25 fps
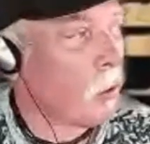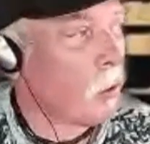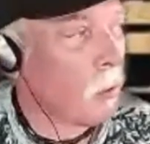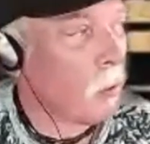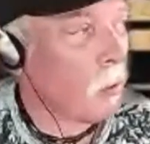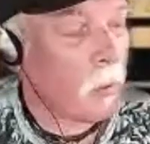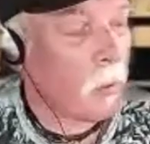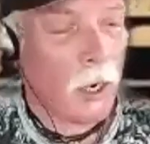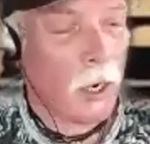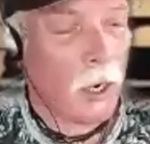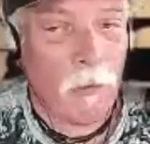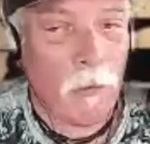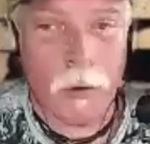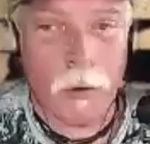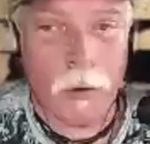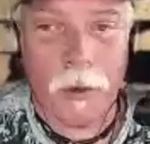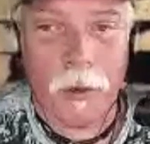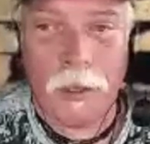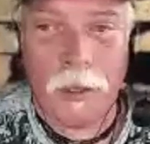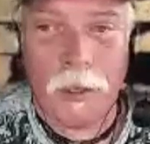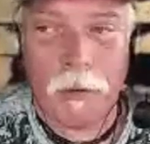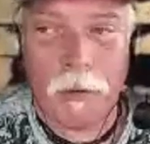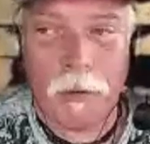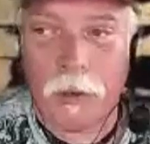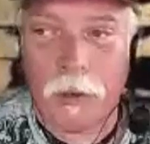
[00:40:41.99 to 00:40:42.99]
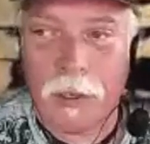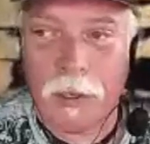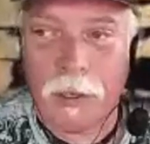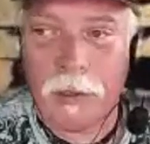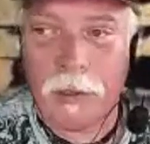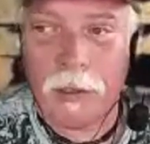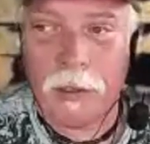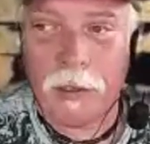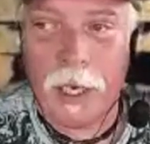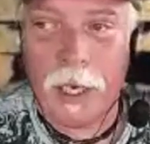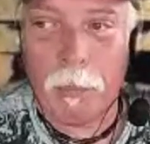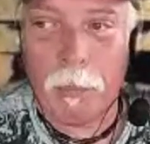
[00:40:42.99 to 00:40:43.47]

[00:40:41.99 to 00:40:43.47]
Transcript: or whatever in the freaking